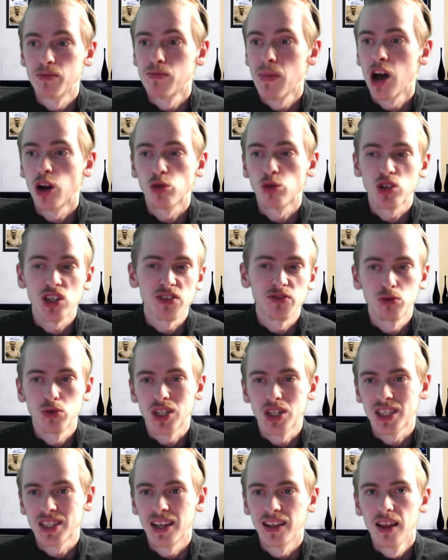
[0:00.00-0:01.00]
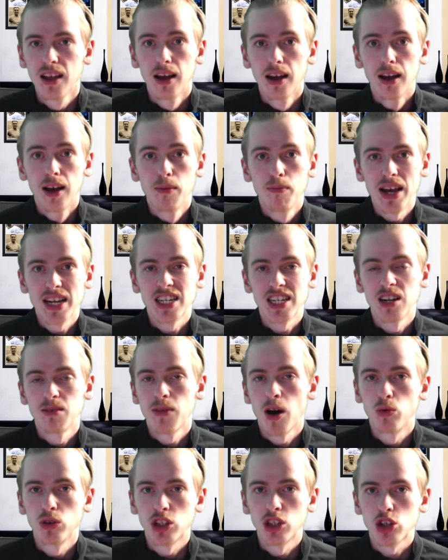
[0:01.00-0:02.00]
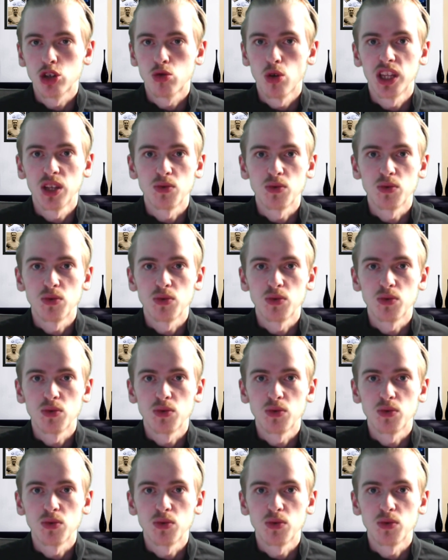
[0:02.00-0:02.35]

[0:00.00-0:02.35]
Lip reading: Marco Silva was still messing about with the squad.